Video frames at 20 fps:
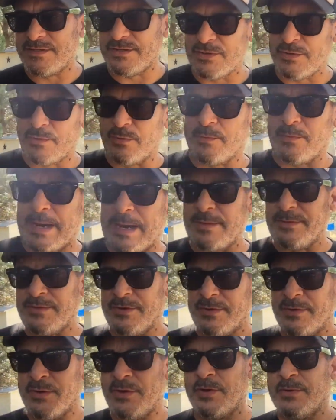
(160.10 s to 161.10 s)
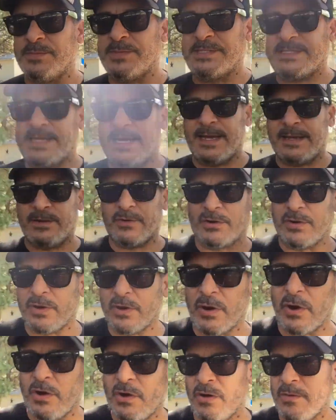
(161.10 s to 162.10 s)
do around your homestead or your
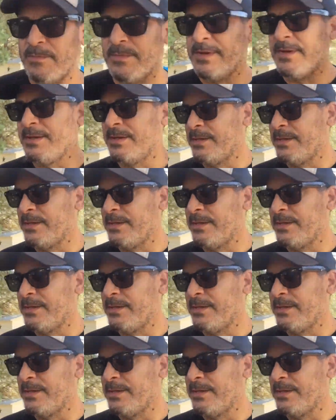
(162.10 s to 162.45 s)
home